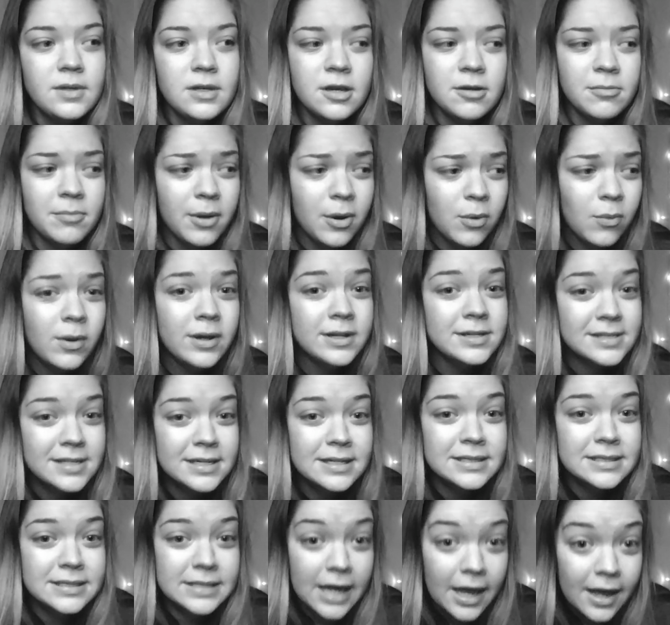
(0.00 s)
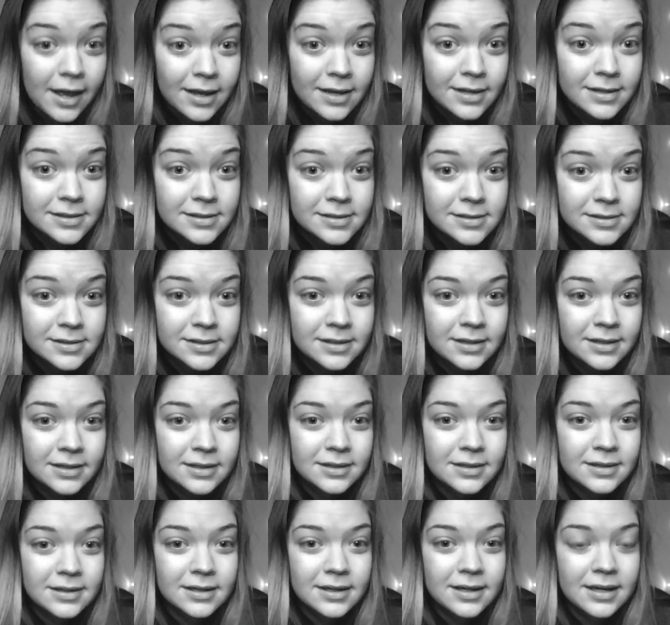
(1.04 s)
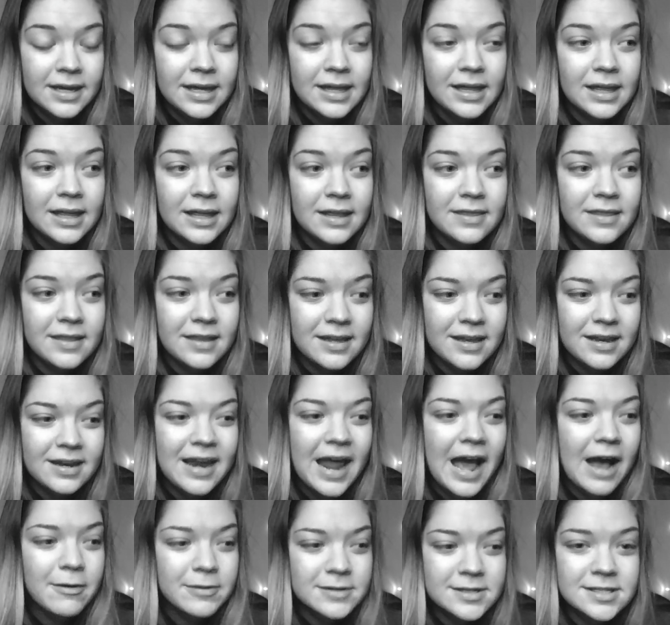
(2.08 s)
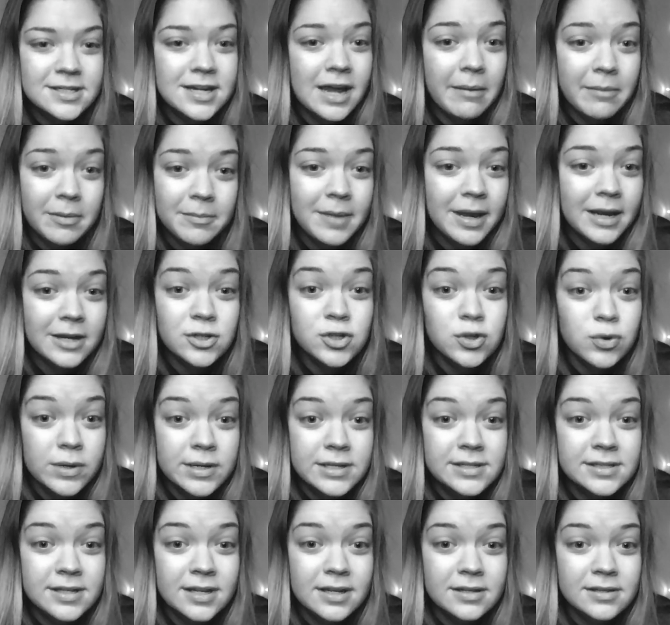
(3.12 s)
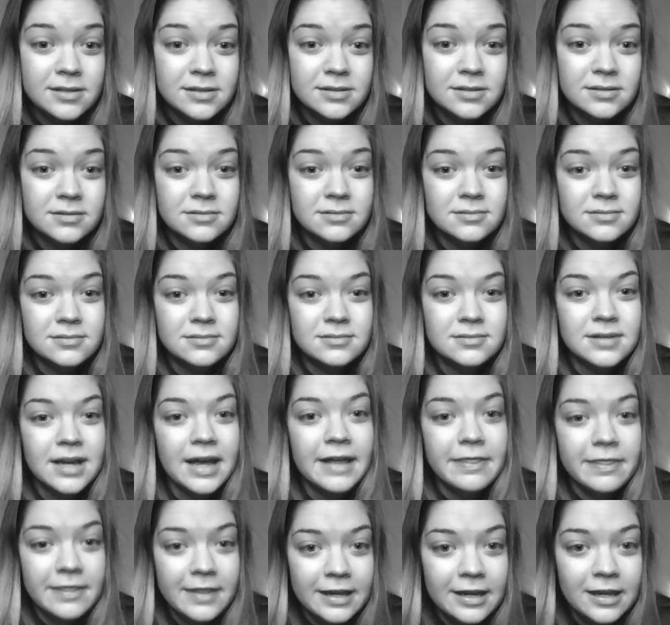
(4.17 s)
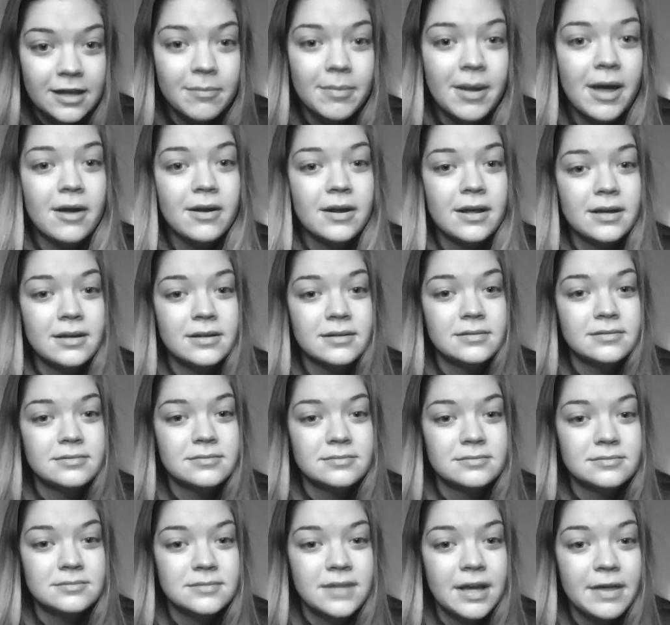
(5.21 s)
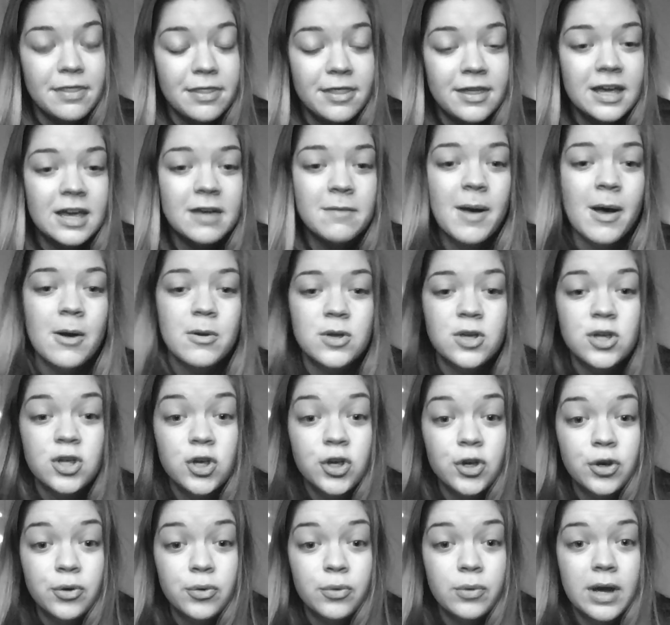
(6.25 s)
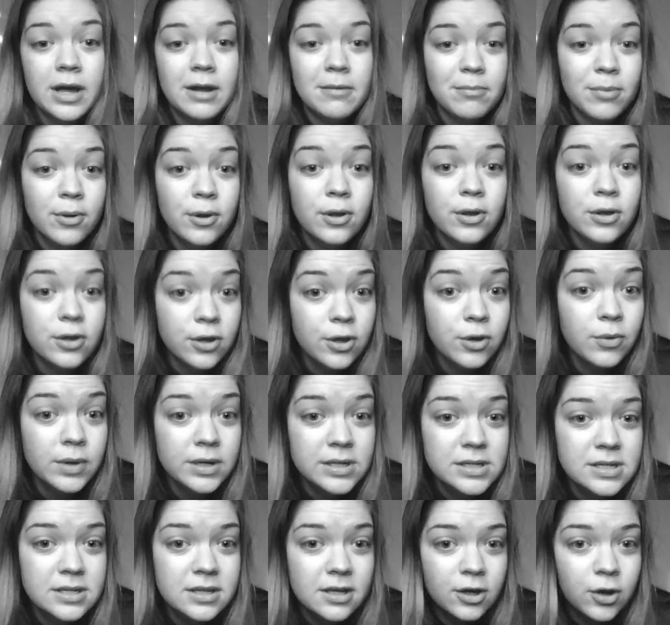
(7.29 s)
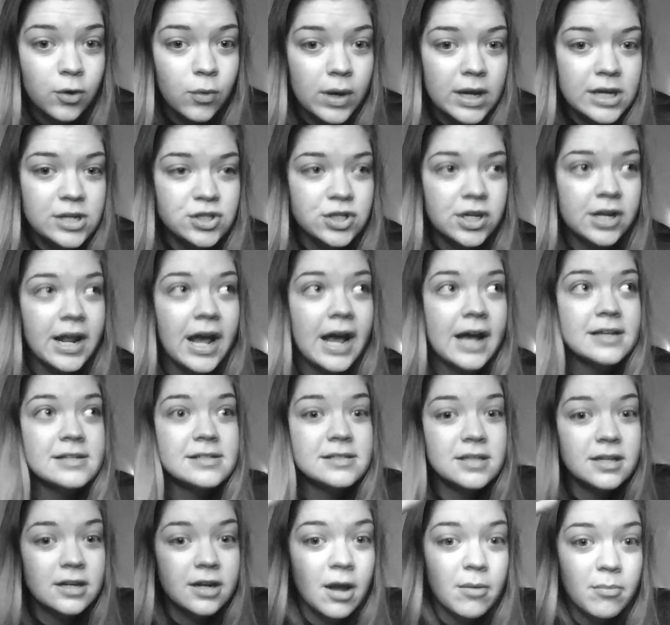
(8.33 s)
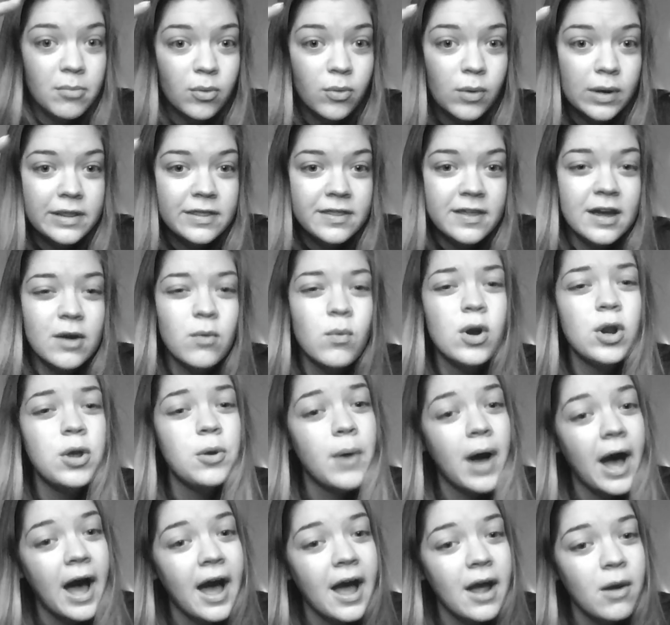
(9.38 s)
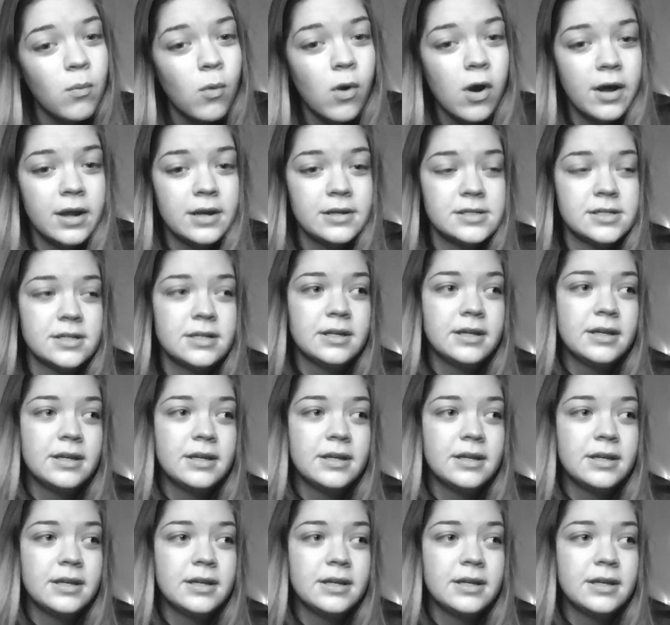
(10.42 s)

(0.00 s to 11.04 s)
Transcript: But once it does, now it's time to make choices and think about it. And think about you and put you into the equation as the number one thing. What do I want?